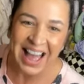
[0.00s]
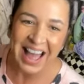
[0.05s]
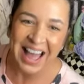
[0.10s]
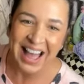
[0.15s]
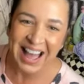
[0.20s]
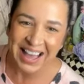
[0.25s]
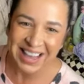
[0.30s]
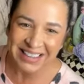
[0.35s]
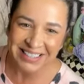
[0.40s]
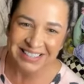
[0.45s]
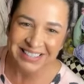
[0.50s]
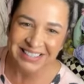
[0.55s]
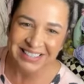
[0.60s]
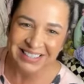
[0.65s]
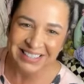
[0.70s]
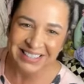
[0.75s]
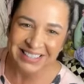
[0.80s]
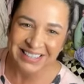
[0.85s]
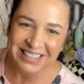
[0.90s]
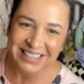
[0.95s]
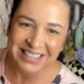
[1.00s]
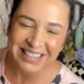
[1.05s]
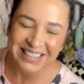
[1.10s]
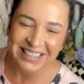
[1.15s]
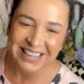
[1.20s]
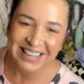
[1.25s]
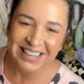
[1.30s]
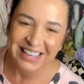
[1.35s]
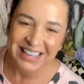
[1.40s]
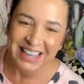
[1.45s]
I should.
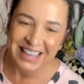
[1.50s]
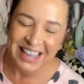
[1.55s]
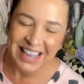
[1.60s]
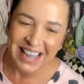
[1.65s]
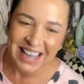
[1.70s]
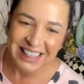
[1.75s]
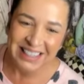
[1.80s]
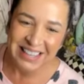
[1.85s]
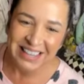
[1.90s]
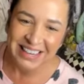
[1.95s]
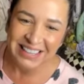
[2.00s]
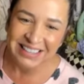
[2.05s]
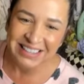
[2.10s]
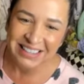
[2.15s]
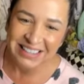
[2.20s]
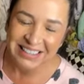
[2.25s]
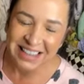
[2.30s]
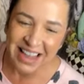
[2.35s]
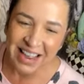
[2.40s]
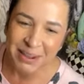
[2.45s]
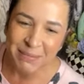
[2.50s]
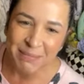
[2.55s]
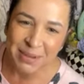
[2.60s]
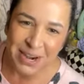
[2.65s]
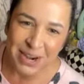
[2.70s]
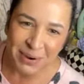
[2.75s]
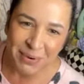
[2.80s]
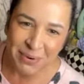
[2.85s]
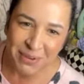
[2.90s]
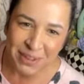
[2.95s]
I think I design
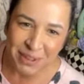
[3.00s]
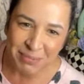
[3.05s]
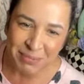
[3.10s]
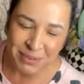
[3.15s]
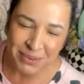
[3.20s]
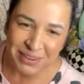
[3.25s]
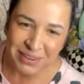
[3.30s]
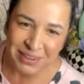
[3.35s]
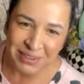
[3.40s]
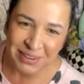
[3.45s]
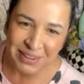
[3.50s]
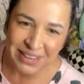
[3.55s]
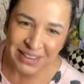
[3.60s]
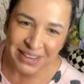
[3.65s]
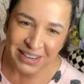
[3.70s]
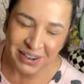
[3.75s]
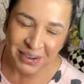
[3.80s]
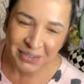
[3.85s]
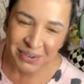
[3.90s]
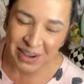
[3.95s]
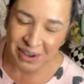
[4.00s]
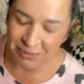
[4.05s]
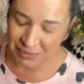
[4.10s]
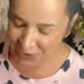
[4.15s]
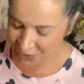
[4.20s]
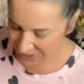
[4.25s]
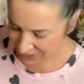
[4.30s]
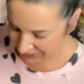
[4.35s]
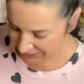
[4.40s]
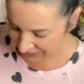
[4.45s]
better when I'm
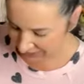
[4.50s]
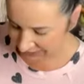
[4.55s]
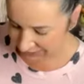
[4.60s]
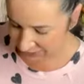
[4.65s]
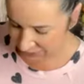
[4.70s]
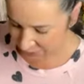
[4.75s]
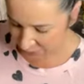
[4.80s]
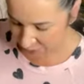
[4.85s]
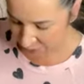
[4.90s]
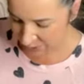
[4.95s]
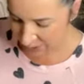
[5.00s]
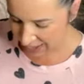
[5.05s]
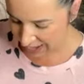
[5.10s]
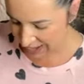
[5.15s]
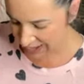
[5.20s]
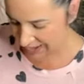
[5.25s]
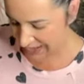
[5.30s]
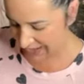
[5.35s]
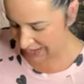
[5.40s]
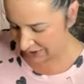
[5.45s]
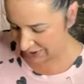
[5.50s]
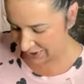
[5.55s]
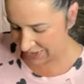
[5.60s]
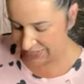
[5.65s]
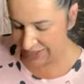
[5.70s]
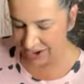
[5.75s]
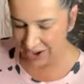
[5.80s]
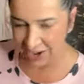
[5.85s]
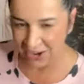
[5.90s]
drinking a little wine here and there.